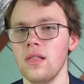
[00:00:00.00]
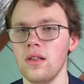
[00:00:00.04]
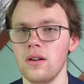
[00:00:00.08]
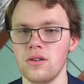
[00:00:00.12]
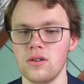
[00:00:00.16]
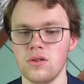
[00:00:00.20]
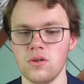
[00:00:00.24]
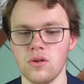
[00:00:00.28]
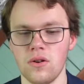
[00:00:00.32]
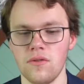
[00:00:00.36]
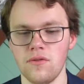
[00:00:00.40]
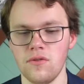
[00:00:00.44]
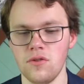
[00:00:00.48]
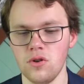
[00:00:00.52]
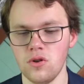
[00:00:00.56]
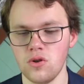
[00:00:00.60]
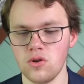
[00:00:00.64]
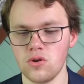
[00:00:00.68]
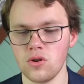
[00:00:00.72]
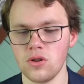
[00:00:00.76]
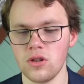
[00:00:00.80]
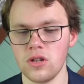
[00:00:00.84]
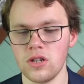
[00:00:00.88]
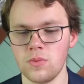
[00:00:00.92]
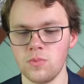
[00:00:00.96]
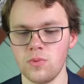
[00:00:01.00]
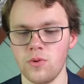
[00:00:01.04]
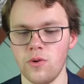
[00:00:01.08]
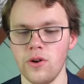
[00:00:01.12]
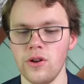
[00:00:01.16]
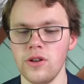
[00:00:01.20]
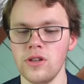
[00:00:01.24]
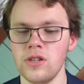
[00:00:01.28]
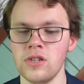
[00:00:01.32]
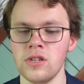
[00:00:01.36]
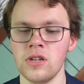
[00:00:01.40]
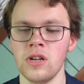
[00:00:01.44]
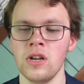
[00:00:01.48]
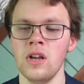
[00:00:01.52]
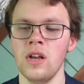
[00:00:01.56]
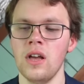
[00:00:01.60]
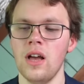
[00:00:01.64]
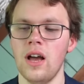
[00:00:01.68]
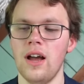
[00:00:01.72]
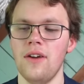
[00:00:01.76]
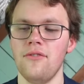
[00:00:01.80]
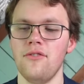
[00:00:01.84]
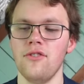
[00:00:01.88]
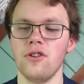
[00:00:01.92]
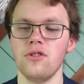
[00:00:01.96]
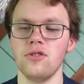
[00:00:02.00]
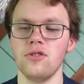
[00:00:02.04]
they're sort of neutral at this point. Uh, if you